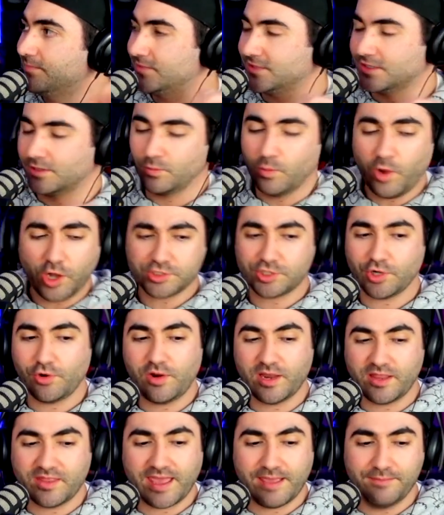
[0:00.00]
So watch
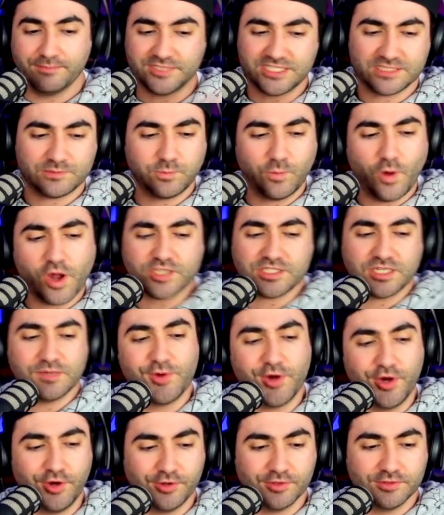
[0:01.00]
all of them. Just watch them
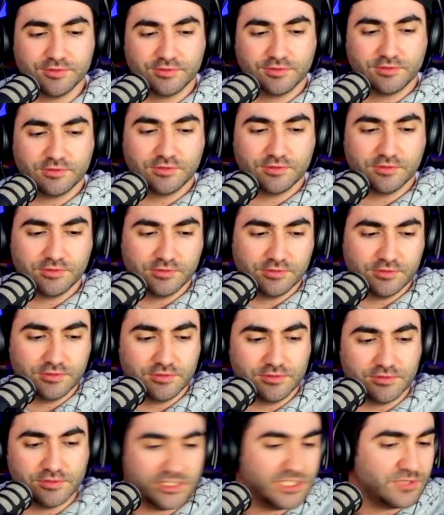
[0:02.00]
all.
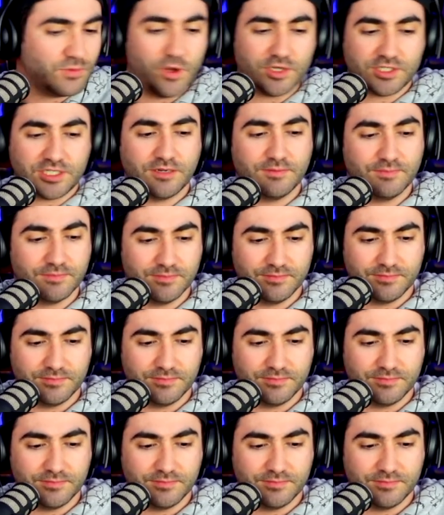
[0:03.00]
Just watch them.